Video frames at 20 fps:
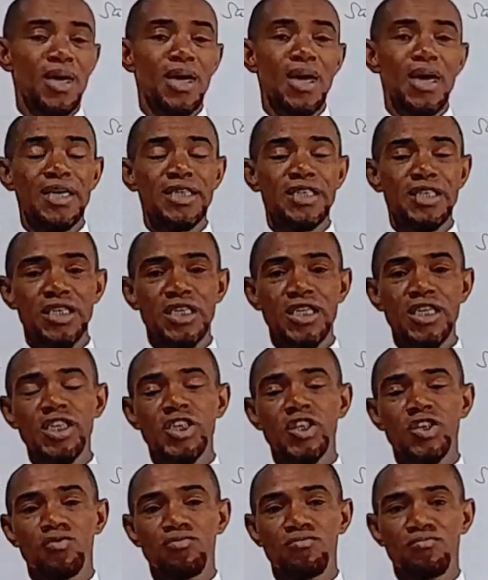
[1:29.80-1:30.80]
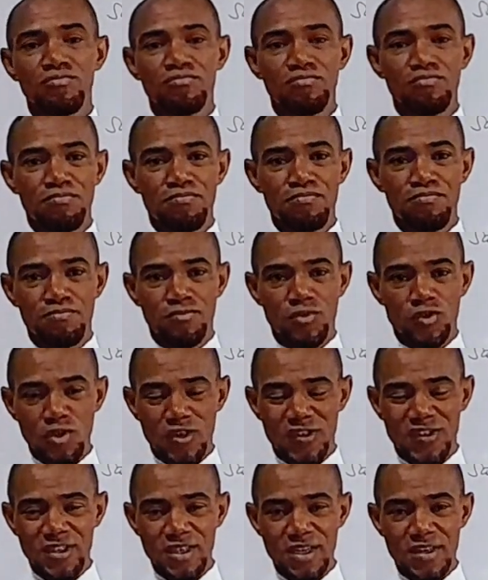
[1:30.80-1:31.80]
And each
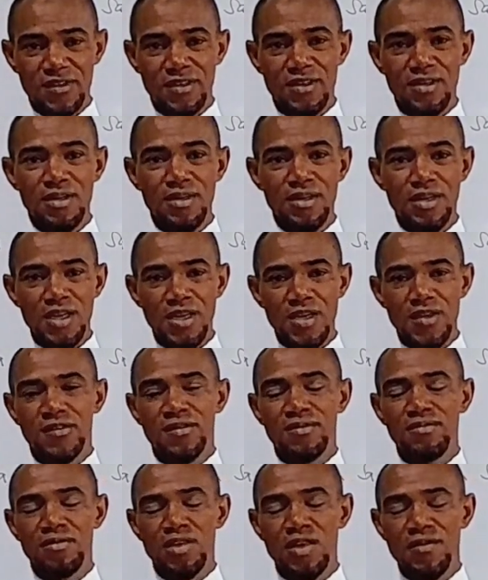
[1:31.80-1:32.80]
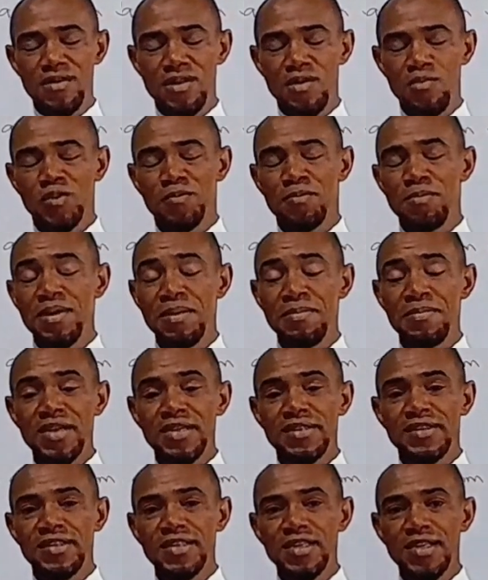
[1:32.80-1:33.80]
success is given with
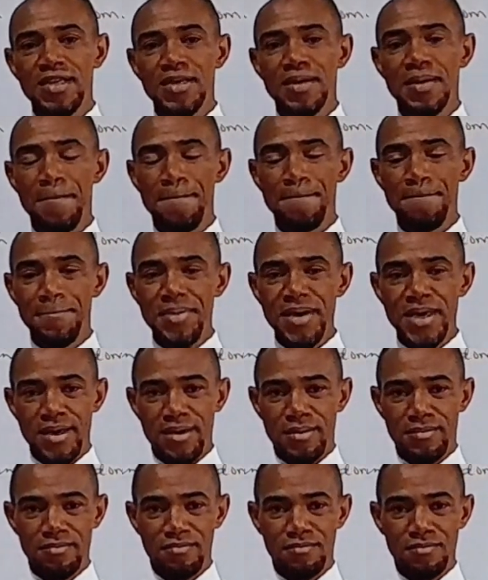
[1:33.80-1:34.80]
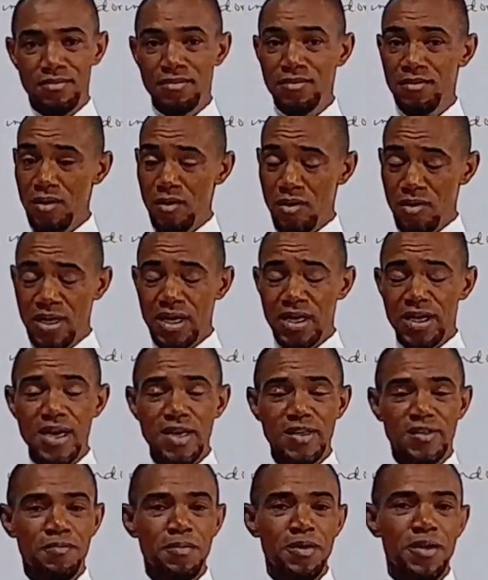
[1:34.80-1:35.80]
probability P under
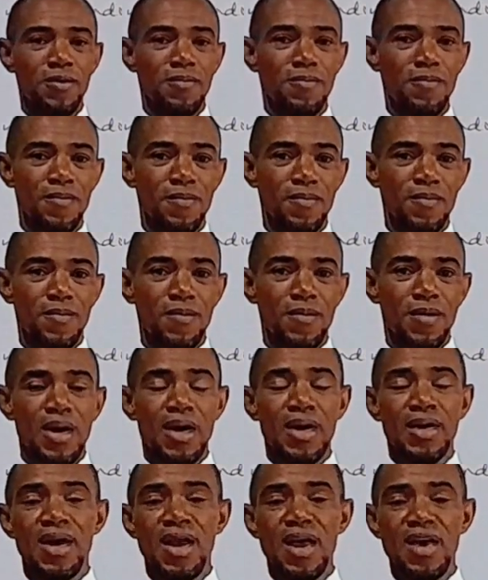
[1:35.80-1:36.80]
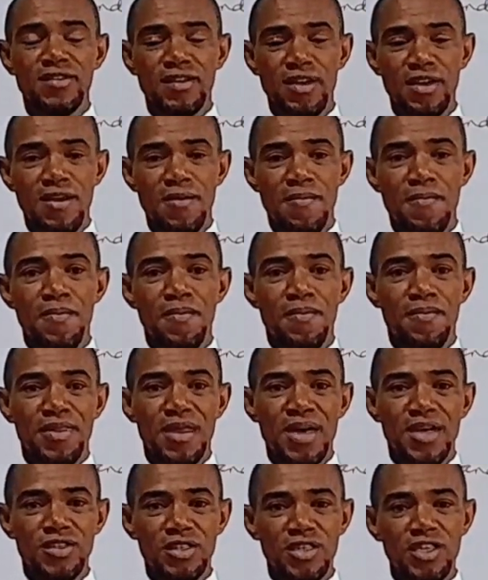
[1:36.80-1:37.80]
case P. And lastly,
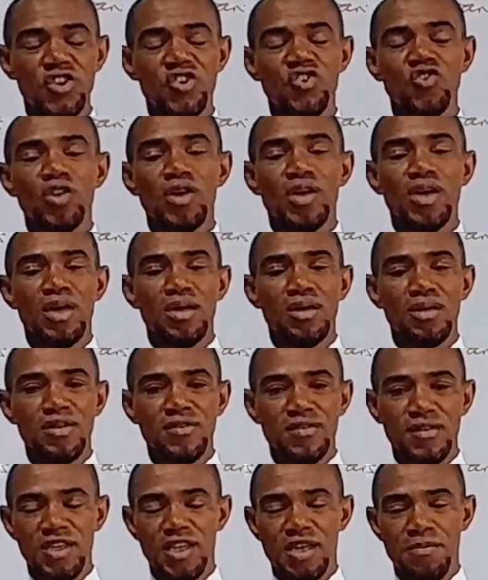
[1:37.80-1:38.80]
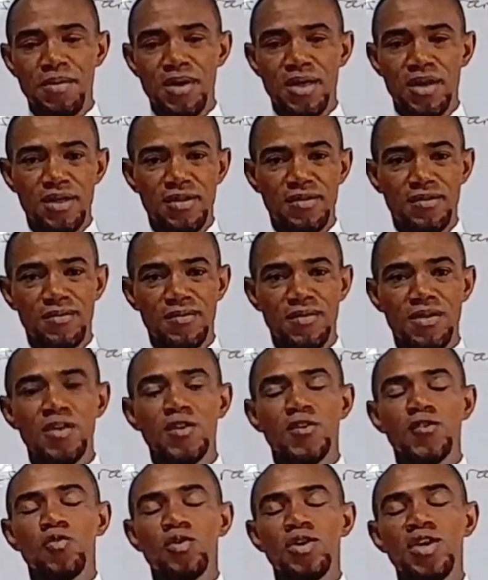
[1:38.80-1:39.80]
that each trial is independent.
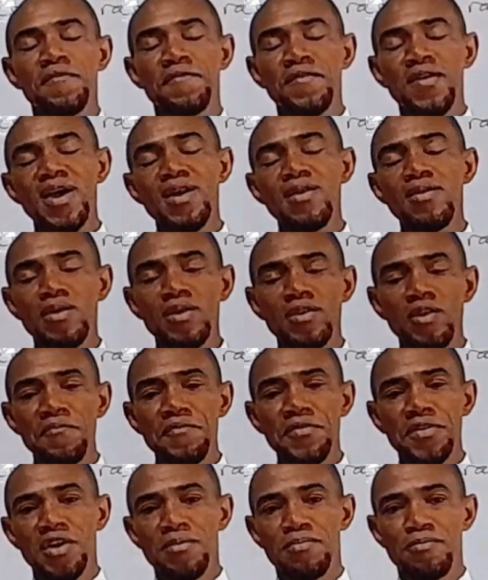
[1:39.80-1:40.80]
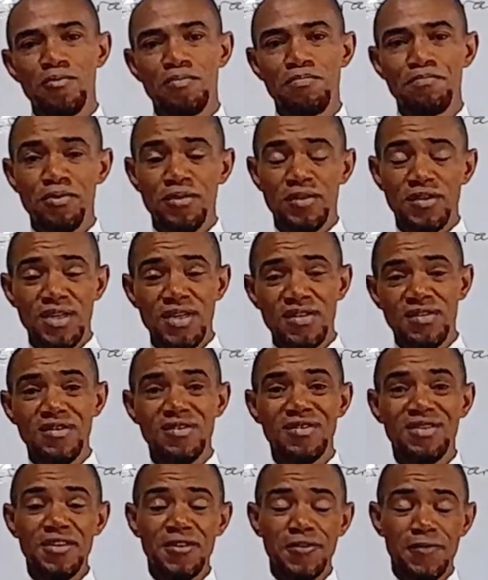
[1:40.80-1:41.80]
So if any random variable
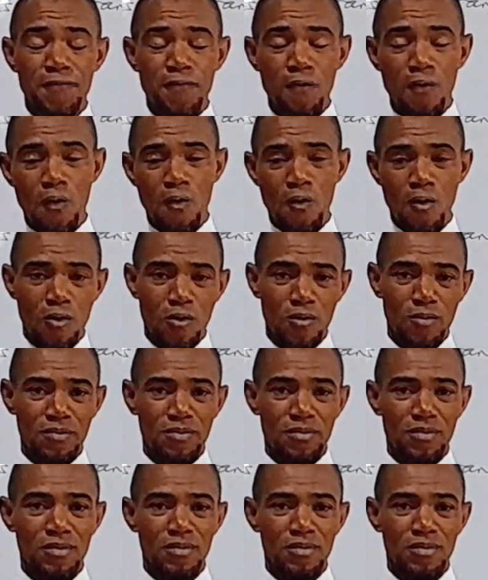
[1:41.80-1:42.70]
possesses these four